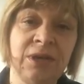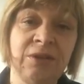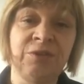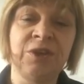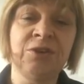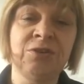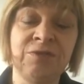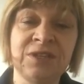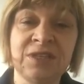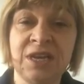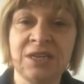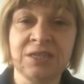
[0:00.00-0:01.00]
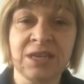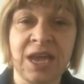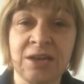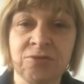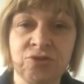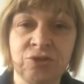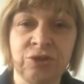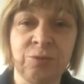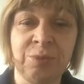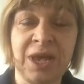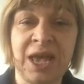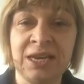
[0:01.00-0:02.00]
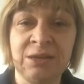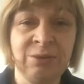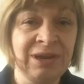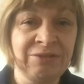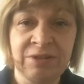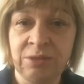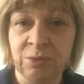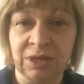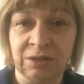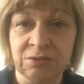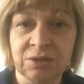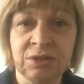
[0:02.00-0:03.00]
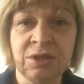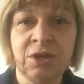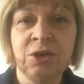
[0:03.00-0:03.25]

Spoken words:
if you could visit a scout troop anywhere in the world,